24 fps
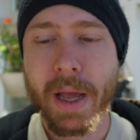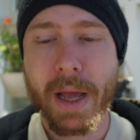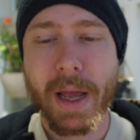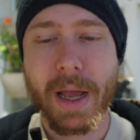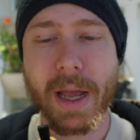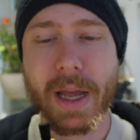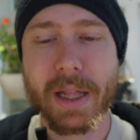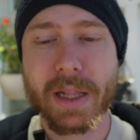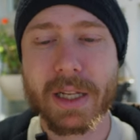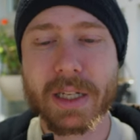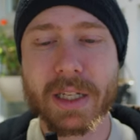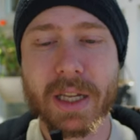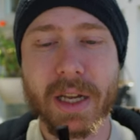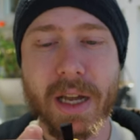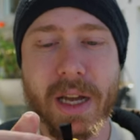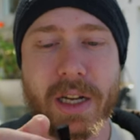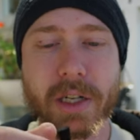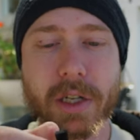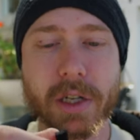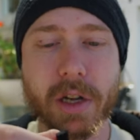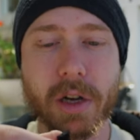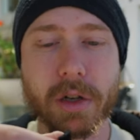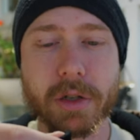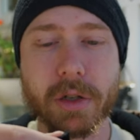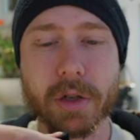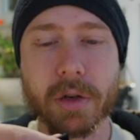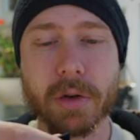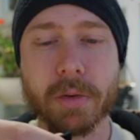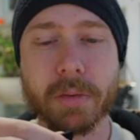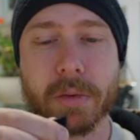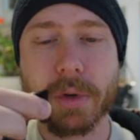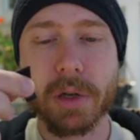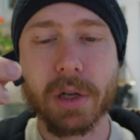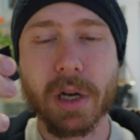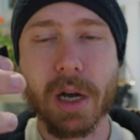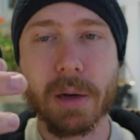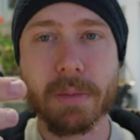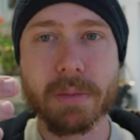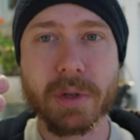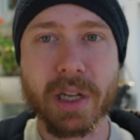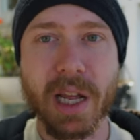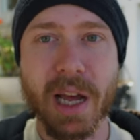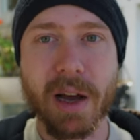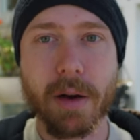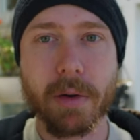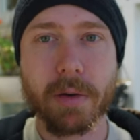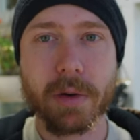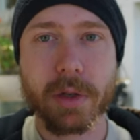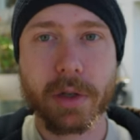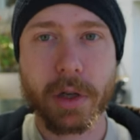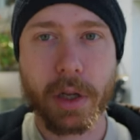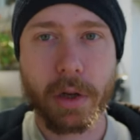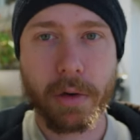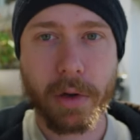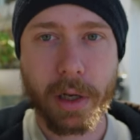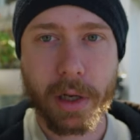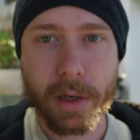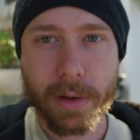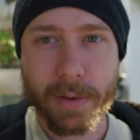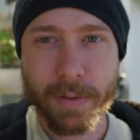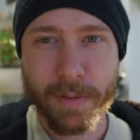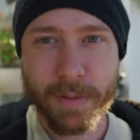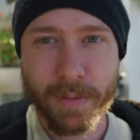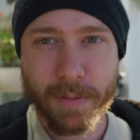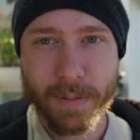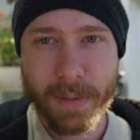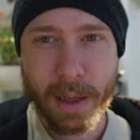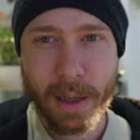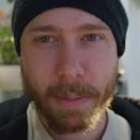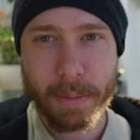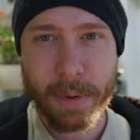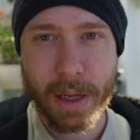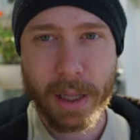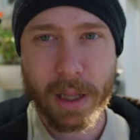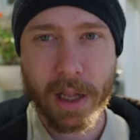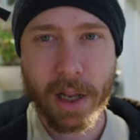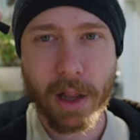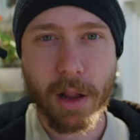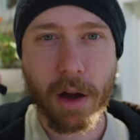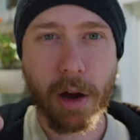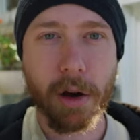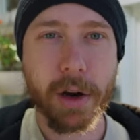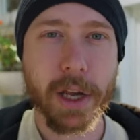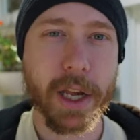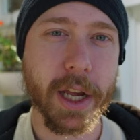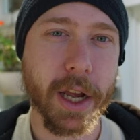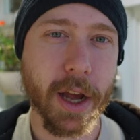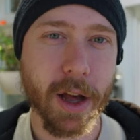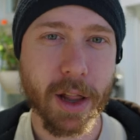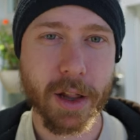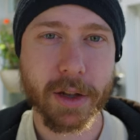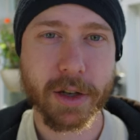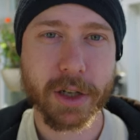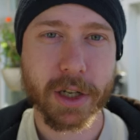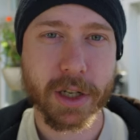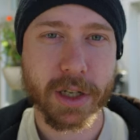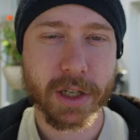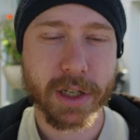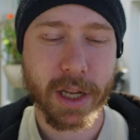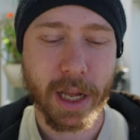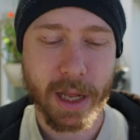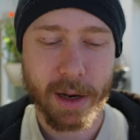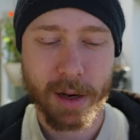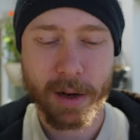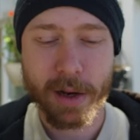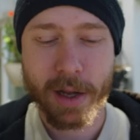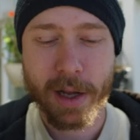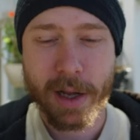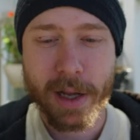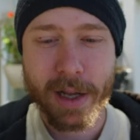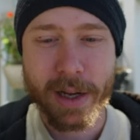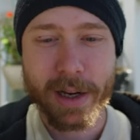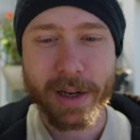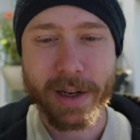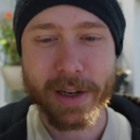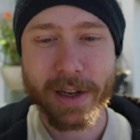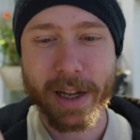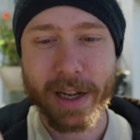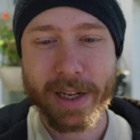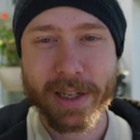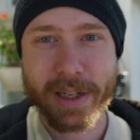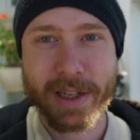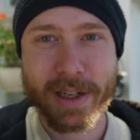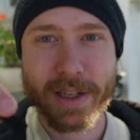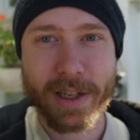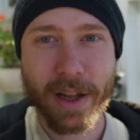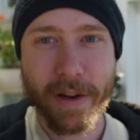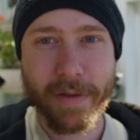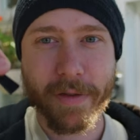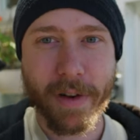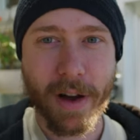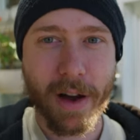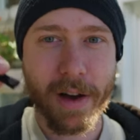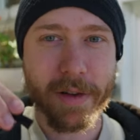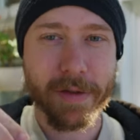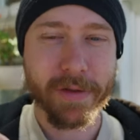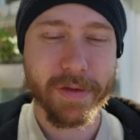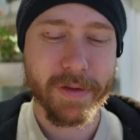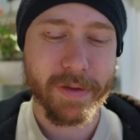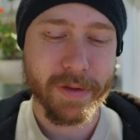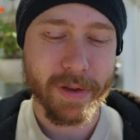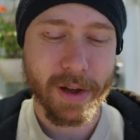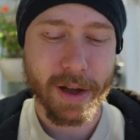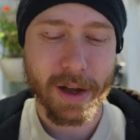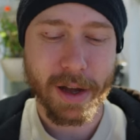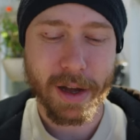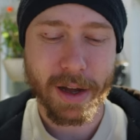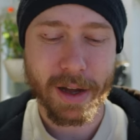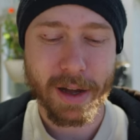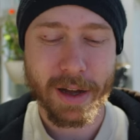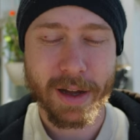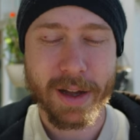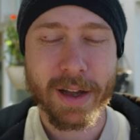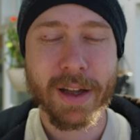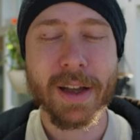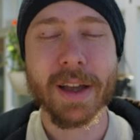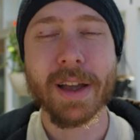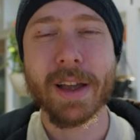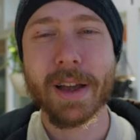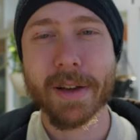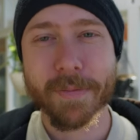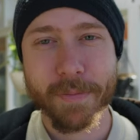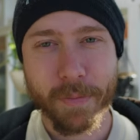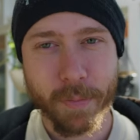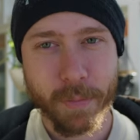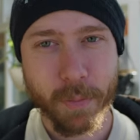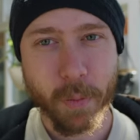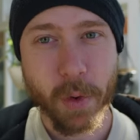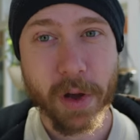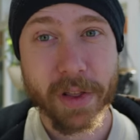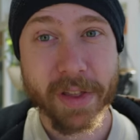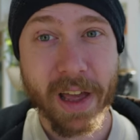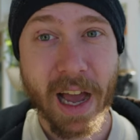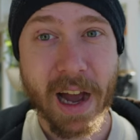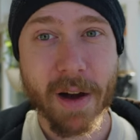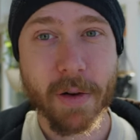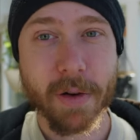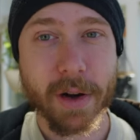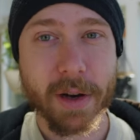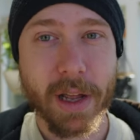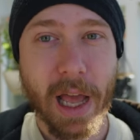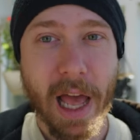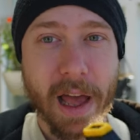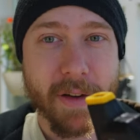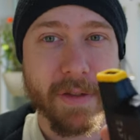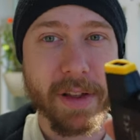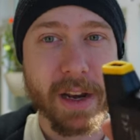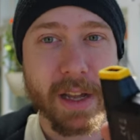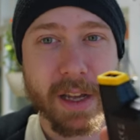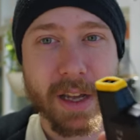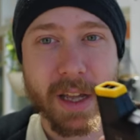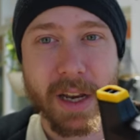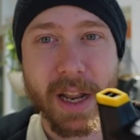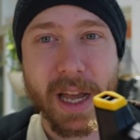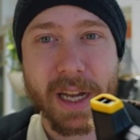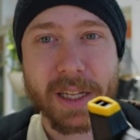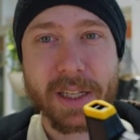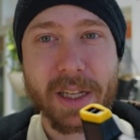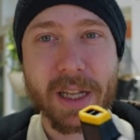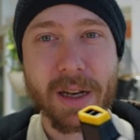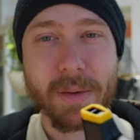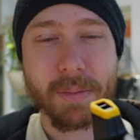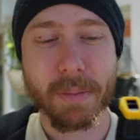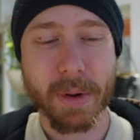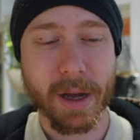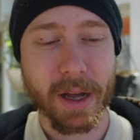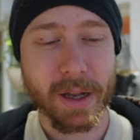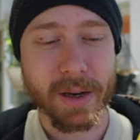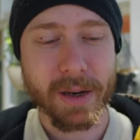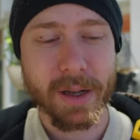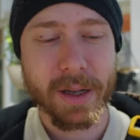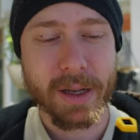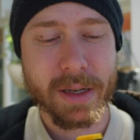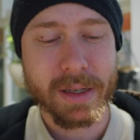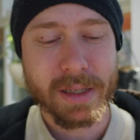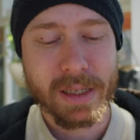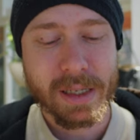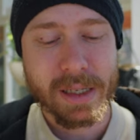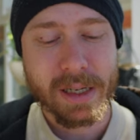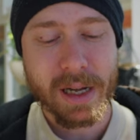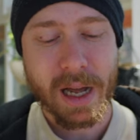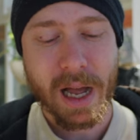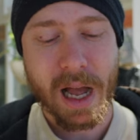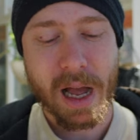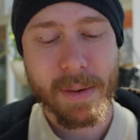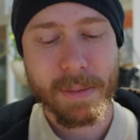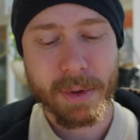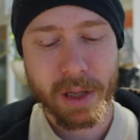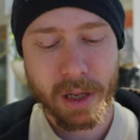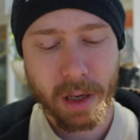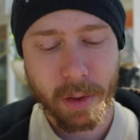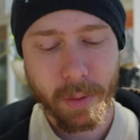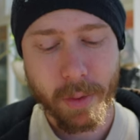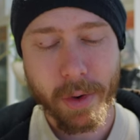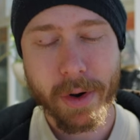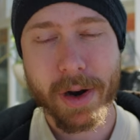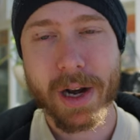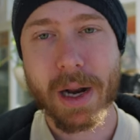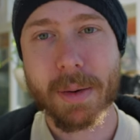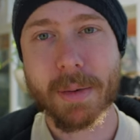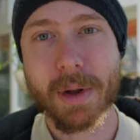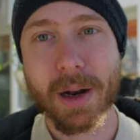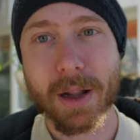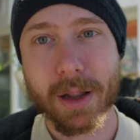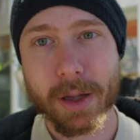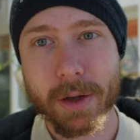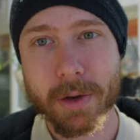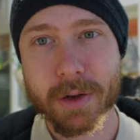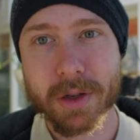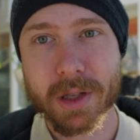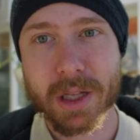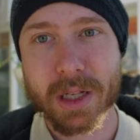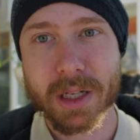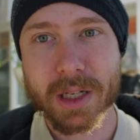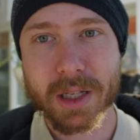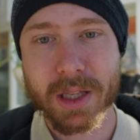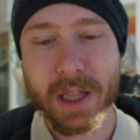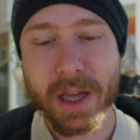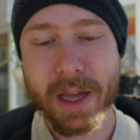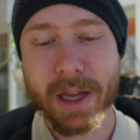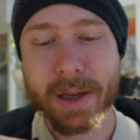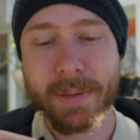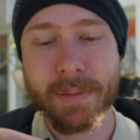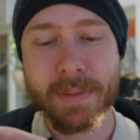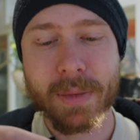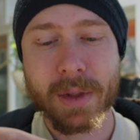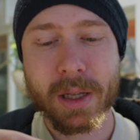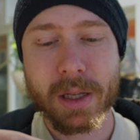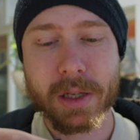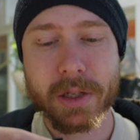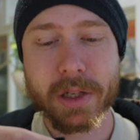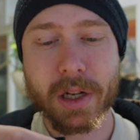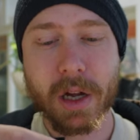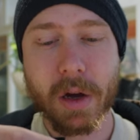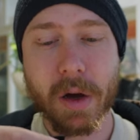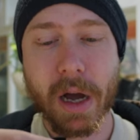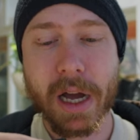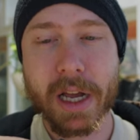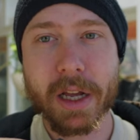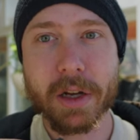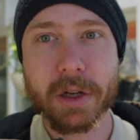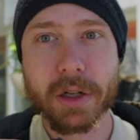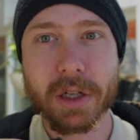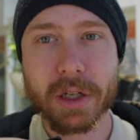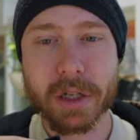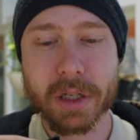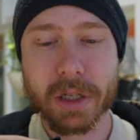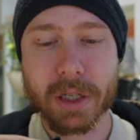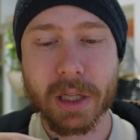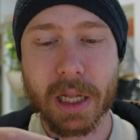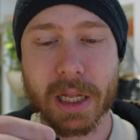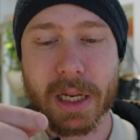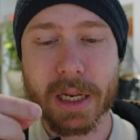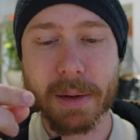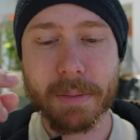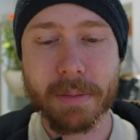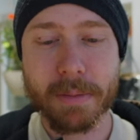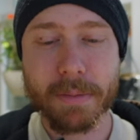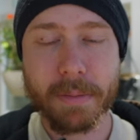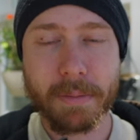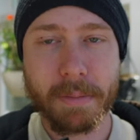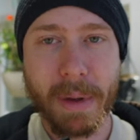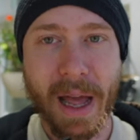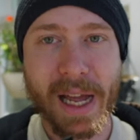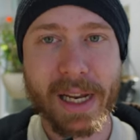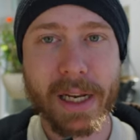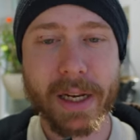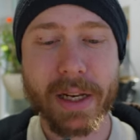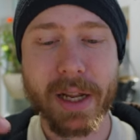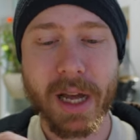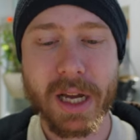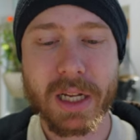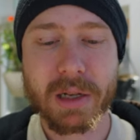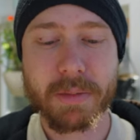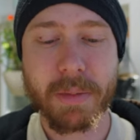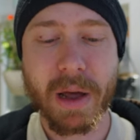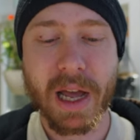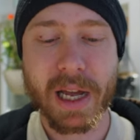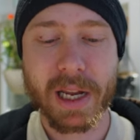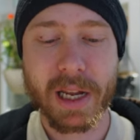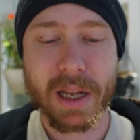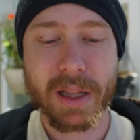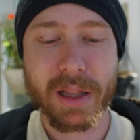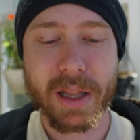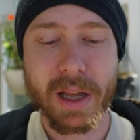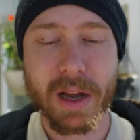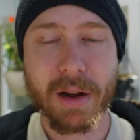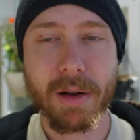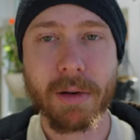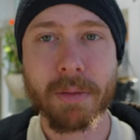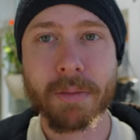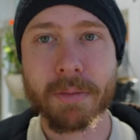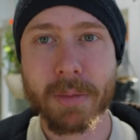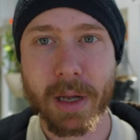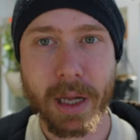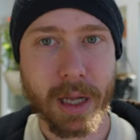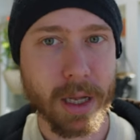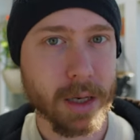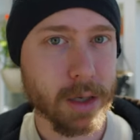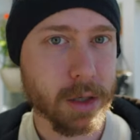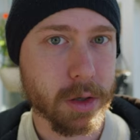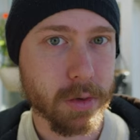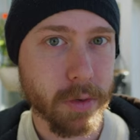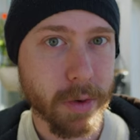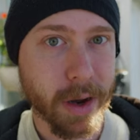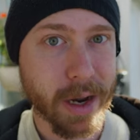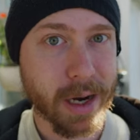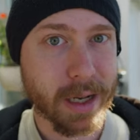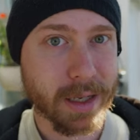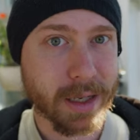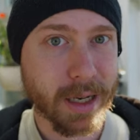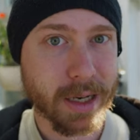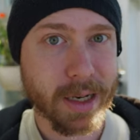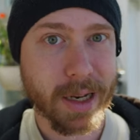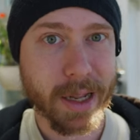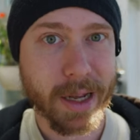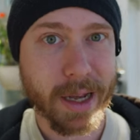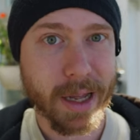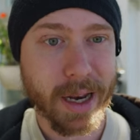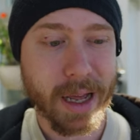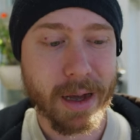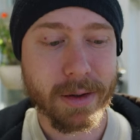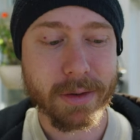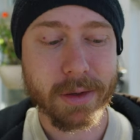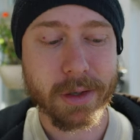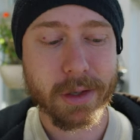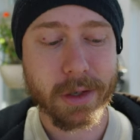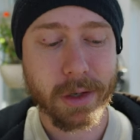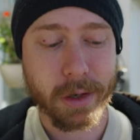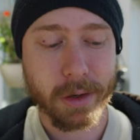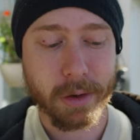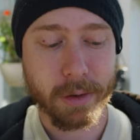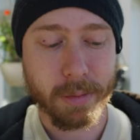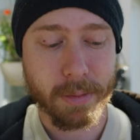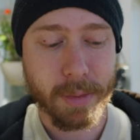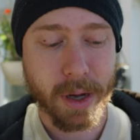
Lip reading: And this thing actually also comes out so you can be a little archaeologist and dust stuff off without having it connected. But I'm a little worried I'm gonna lose this thing. So I usually just let it magnetize back in there and try not to take it out too